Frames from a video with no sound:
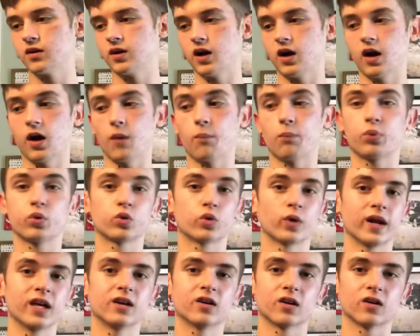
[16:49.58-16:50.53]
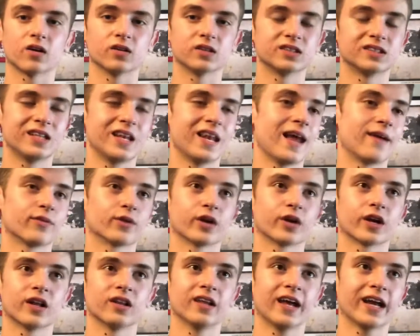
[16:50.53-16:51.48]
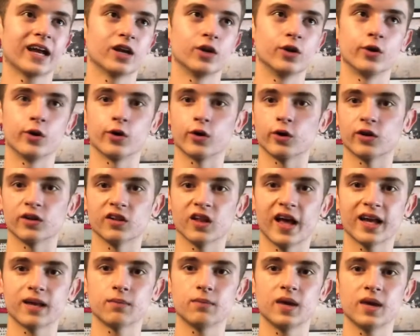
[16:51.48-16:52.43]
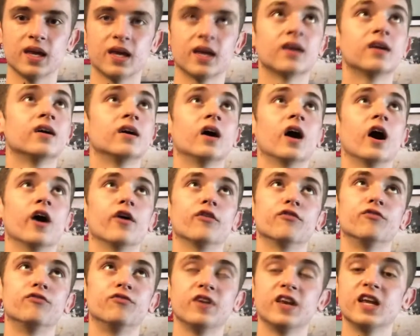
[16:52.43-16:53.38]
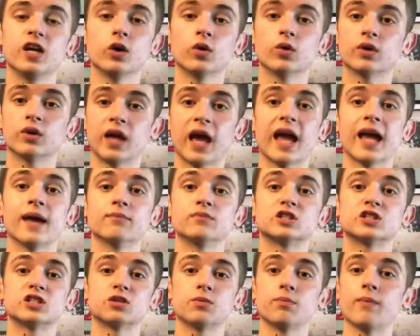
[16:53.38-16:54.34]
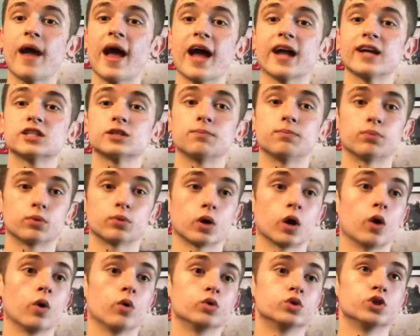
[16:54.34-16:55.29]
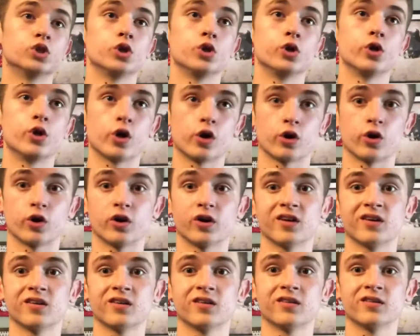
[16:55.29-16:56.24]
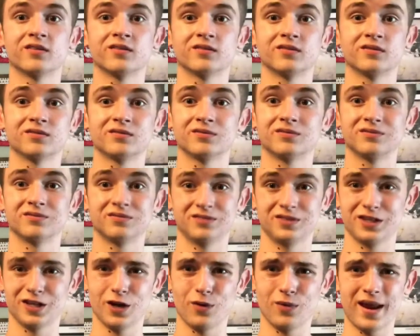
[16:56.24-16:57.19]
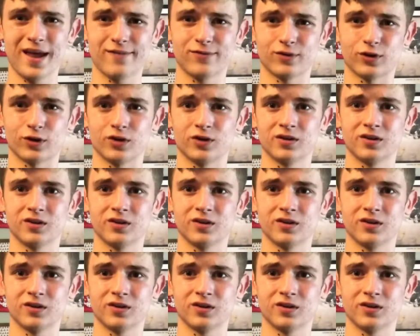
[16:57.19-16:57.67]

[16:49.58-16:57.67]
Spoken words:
a pretty girl is never gonna like a nerd like me. A video game Smash Bros nerd. No one ever.